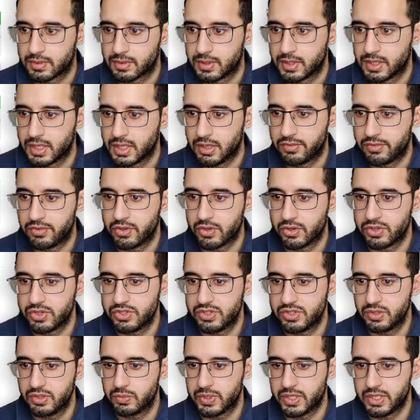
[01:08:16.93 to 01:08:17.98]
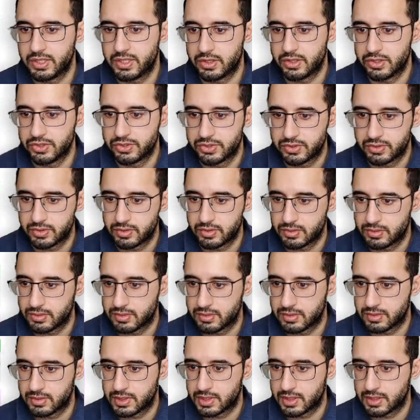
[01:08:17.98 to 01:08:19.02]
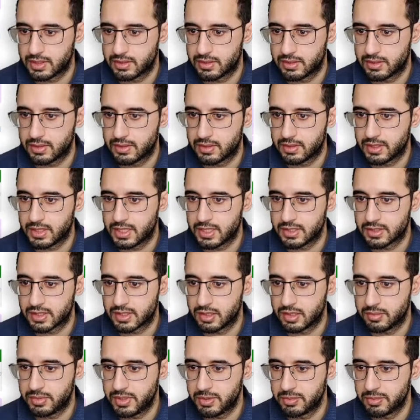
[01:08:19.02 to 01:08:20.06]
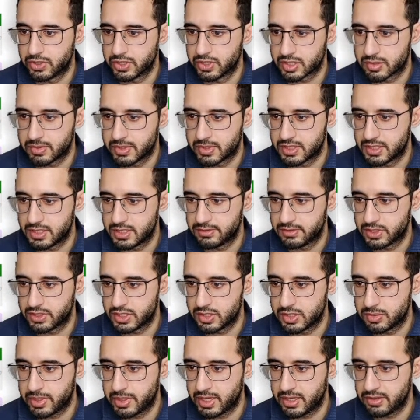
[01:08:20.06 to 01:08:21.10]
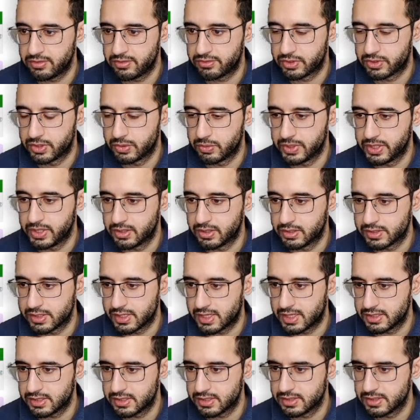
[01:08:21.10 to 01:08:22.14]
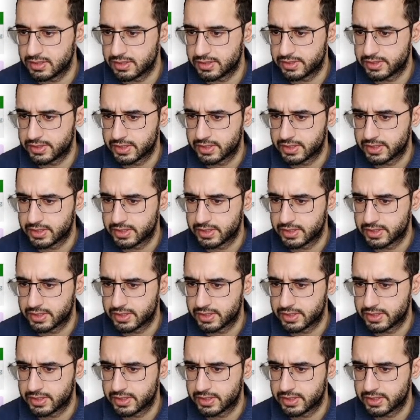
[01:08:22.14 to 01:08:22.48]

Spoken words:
If you're using Windows, it's going to be more expensive because you're paying for the Windows license.